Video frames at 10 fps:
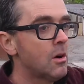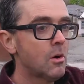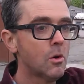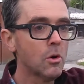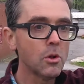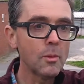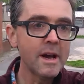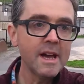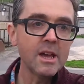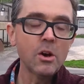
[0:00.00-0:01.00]
all the
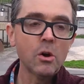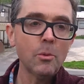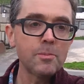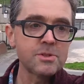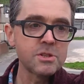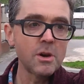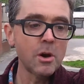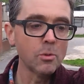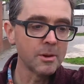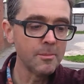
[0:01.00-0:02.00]
way up to
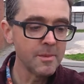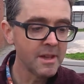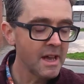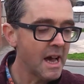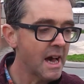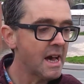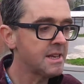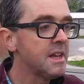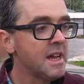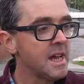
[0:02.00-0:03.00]
Oldham
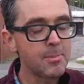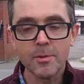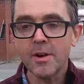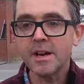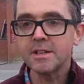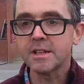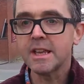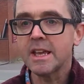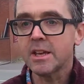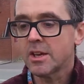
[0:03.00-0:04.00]
and it provided a
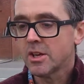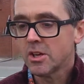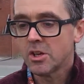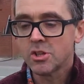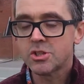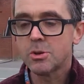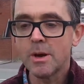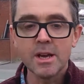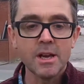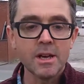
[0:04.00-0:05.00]
link
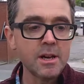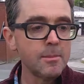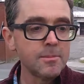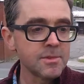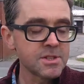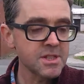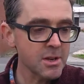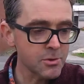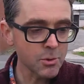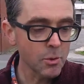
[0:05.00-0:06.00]
to um, the
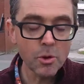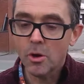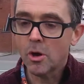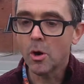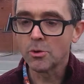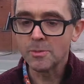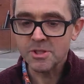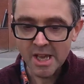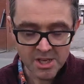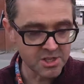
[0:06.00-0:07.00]
central Oldham
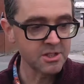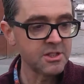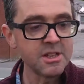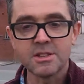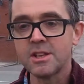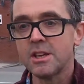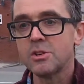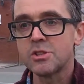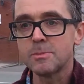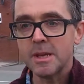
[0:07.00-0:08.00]
station that, that
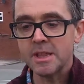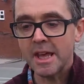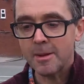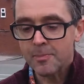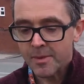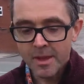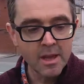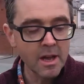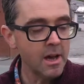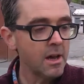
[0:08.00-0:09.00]
used to be there.
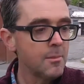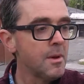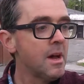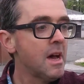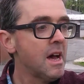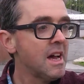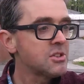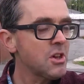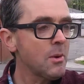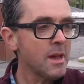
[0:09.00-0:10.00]
Um,
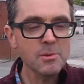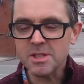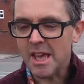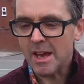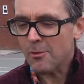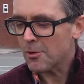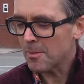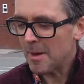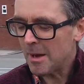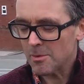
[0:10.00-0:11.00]
so it was there
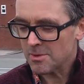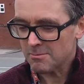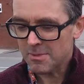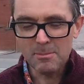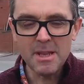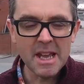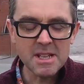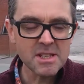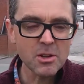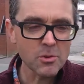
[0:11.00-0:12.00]
from about the mid
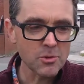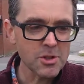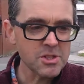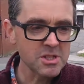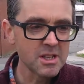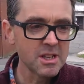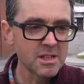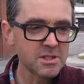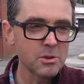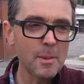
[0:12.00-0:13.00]
1800s
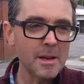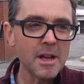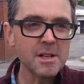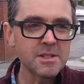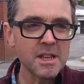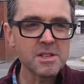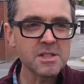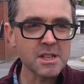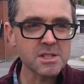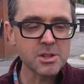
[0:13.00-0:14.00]
to about
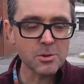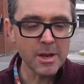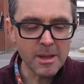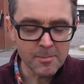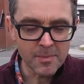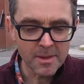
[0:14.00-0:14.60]
1963.